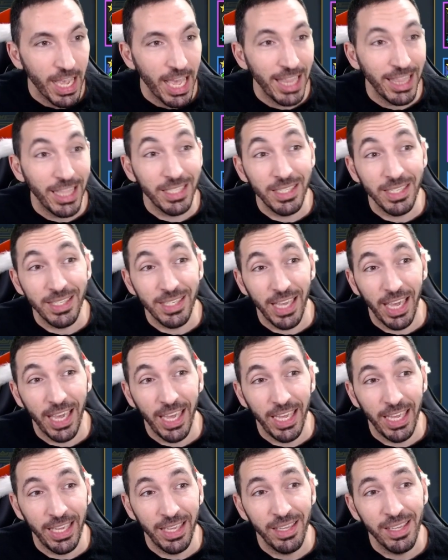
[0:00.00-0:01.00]
And this is
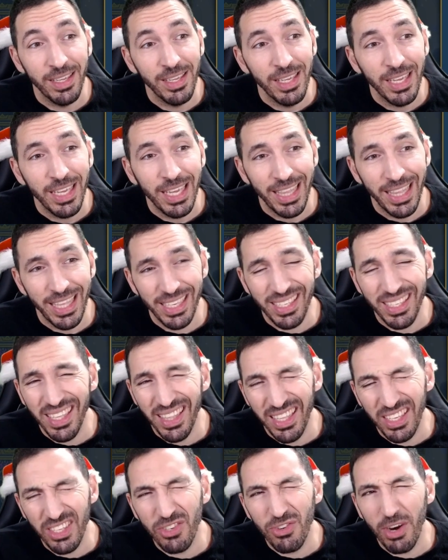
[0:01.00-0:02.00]
a This
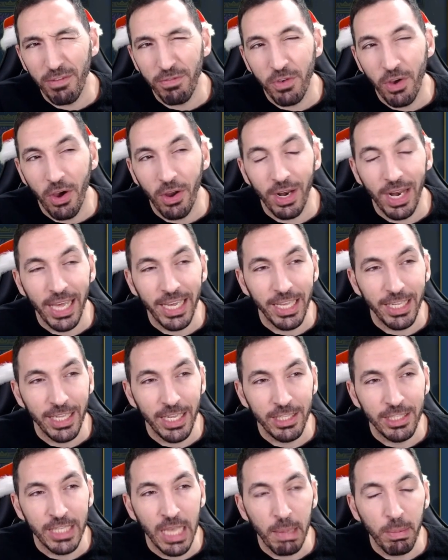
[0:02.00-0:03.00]
this could have gone like a,
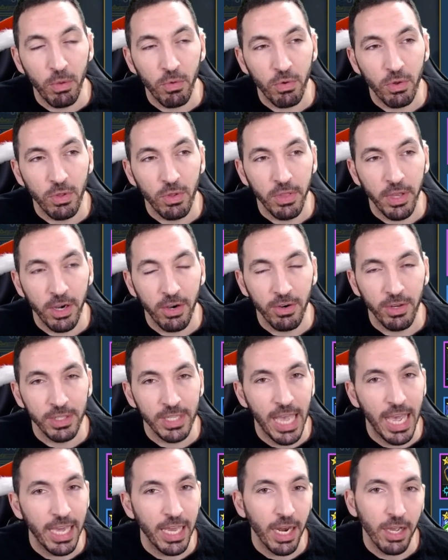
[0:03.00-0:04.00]
a double roll there and
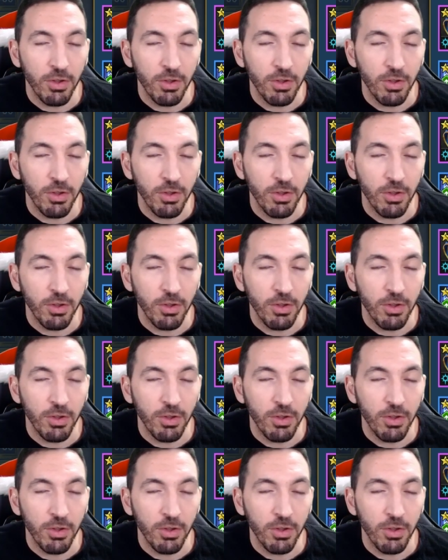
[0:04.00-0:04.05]
attack.